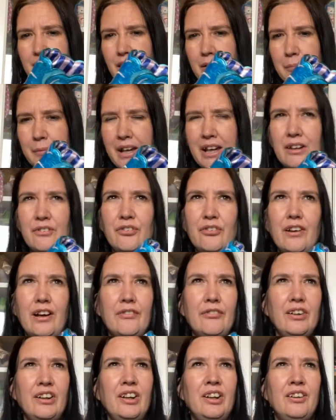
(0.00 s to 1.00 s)
made for
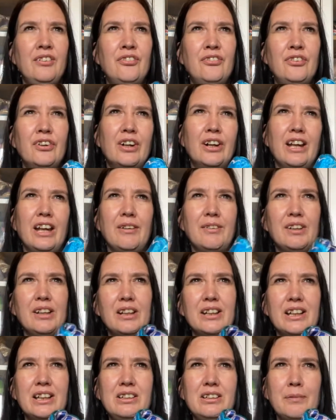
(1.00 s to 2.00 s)
every foot, even though
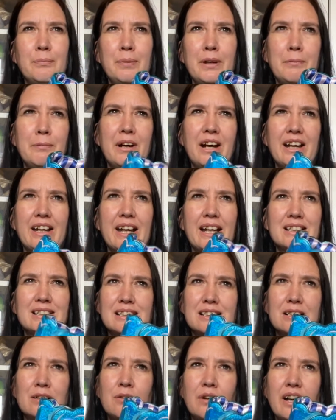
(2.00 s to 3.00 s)
they should be, but I guess
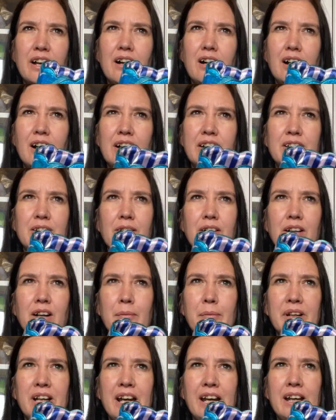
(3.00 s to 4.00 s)
it's quite hard to
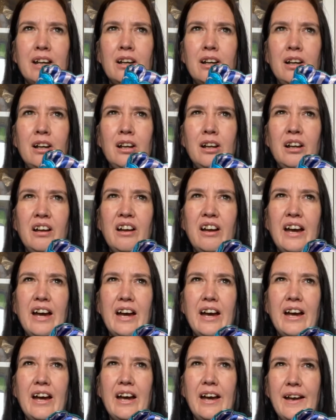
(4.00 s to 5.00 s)
accommodate
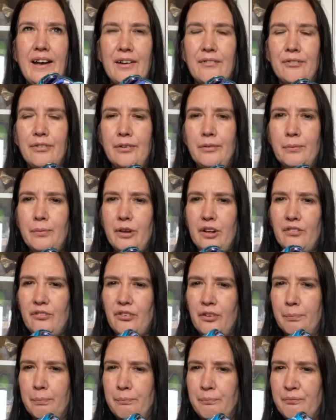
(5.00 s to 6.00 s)
every width
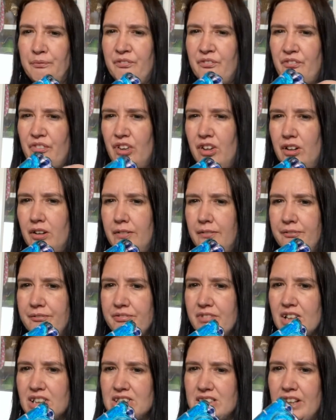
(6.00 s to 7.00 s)
of foot.
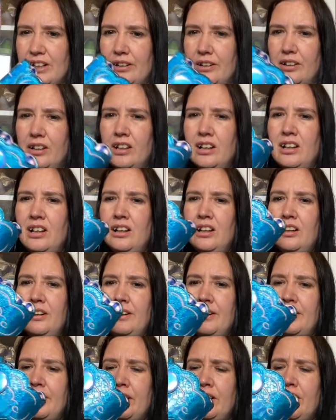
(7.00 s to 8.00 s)
So
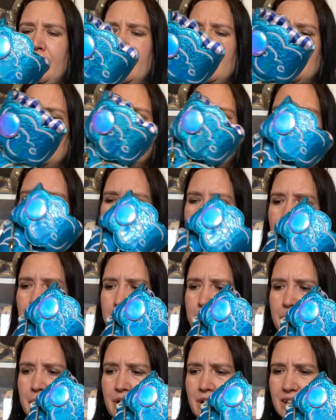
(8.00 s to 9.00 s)

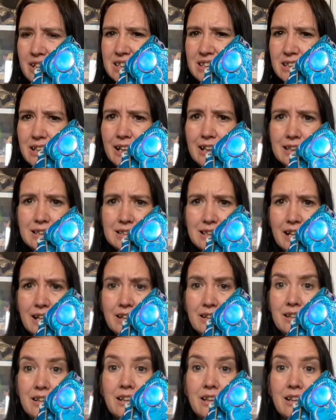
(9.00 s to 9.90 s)
shame, because things like